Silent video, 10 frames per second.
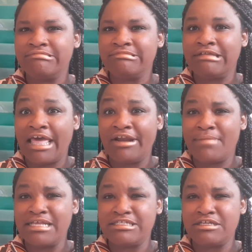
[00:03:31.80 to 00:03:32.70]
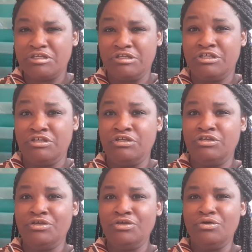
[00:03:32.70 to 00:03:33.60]
letter makes the
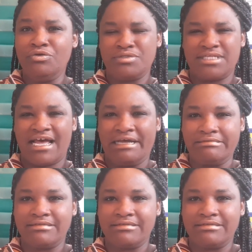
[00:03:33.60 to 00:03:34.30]
U sound?